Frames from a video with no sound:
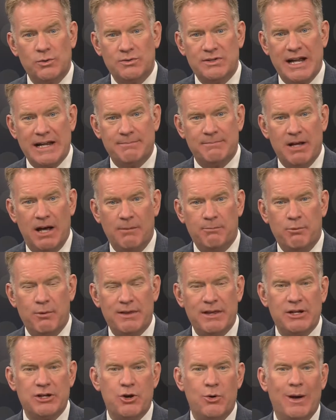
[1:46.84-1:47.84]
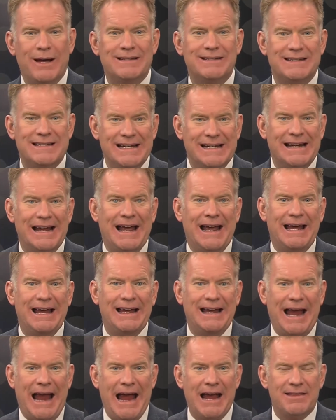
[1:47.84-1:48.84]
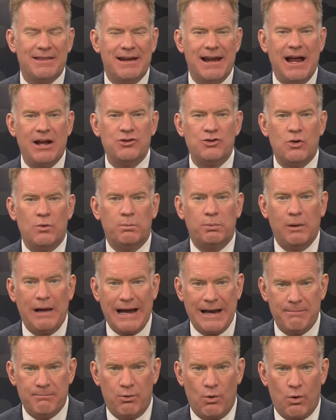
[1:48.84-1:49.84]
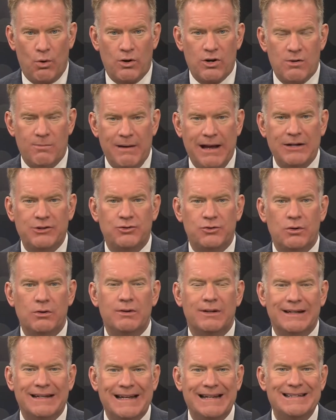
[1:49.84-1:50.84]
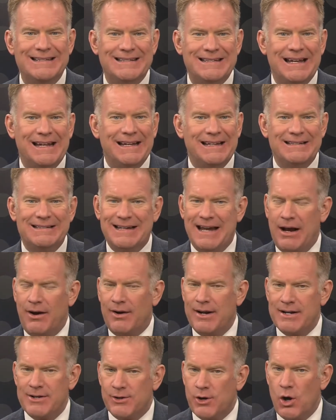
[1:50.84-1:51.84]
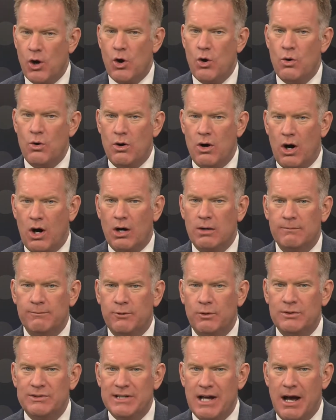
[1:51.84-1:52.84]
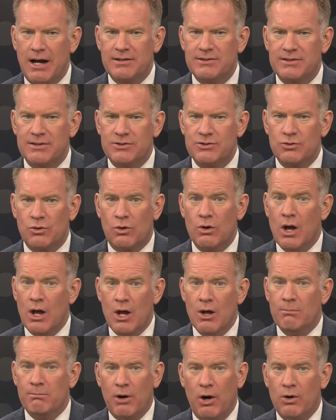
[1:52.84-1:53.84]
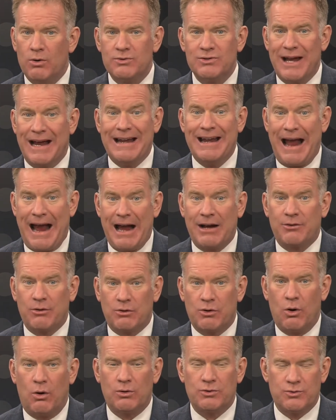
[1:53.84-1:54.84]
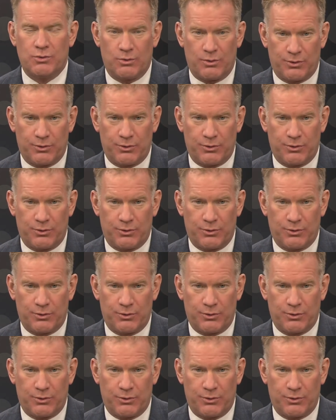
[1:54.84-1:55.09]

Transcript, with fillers: teamed up with the USDA and the National Plant Board to make sure that these seeds carry no harmful toxins or pose an agricultural